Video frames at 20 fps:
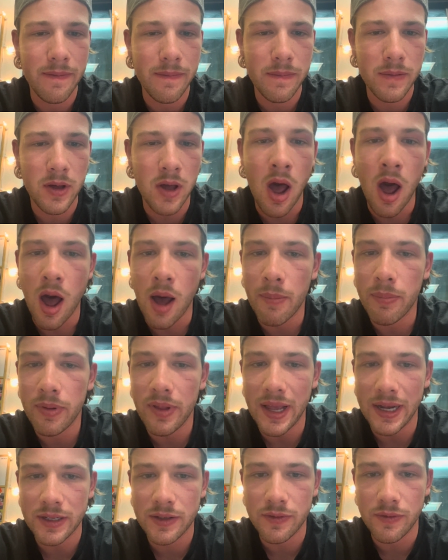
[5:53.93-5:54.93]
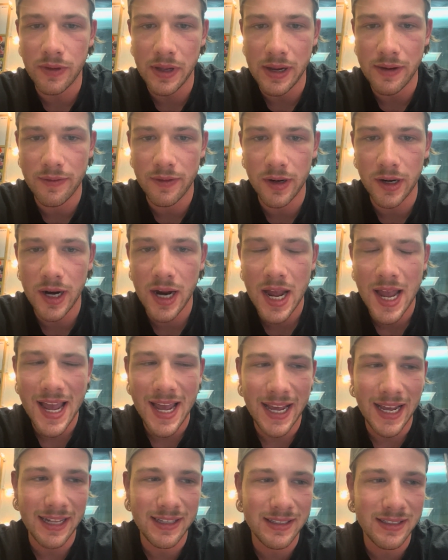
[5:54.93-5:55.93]
complex flavor.
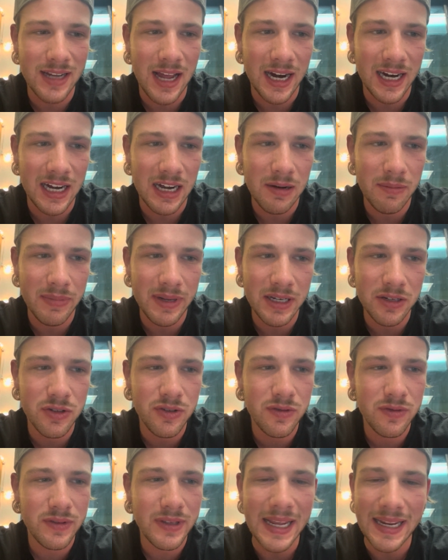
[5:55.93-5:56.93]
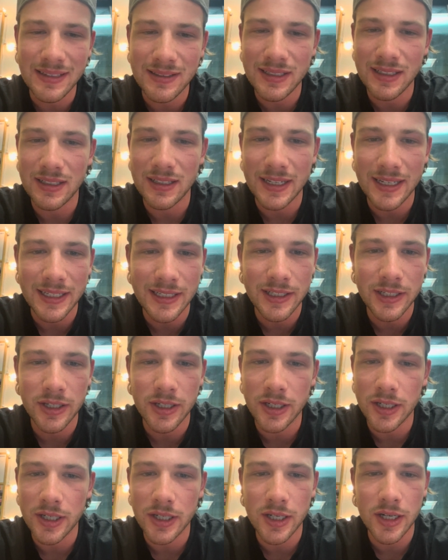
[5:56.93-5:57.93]
It's not gonna be tasting like
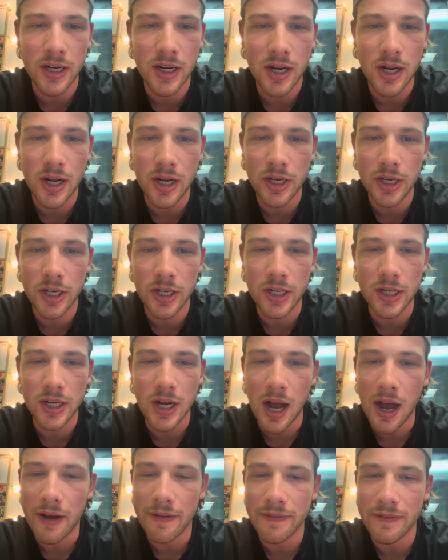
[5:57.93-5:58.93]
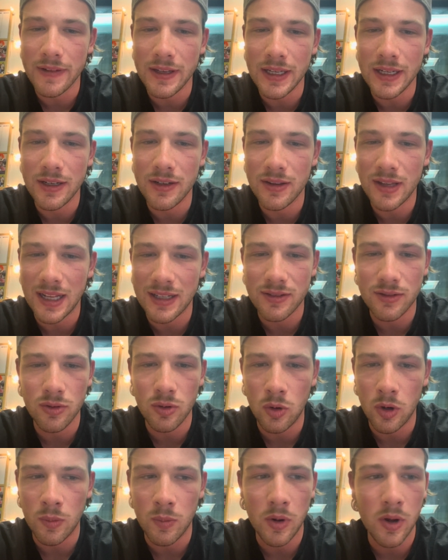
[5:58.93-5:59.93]
your coffee that's
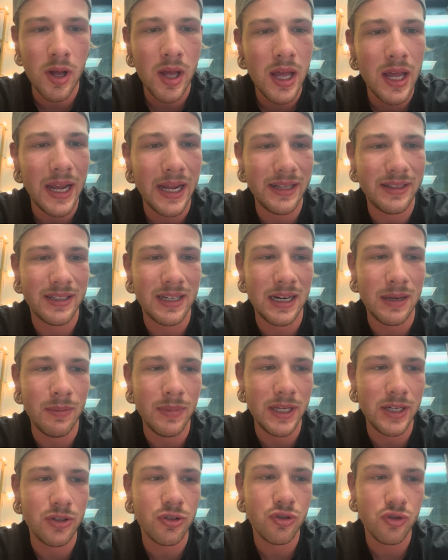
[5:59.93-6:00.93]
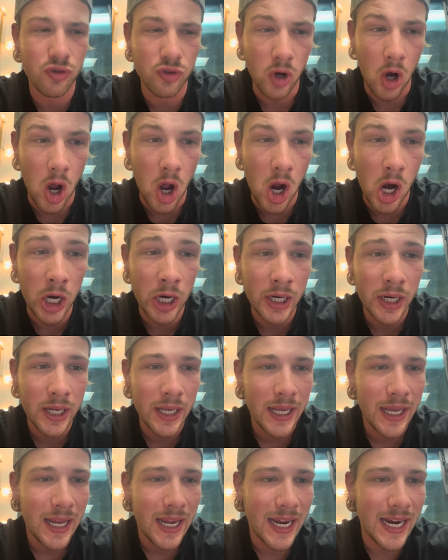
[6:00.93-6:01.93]
normal. It's gonna be strong,
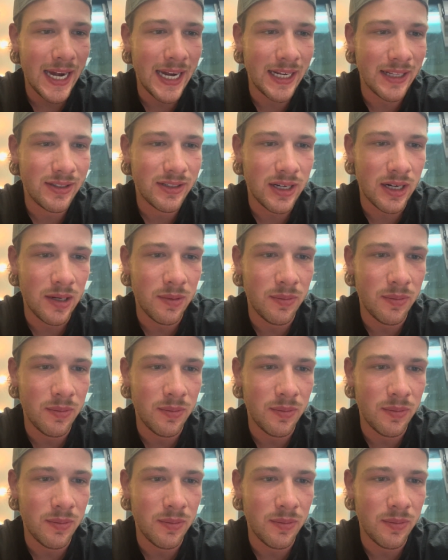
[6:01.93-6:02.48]
and it's gonna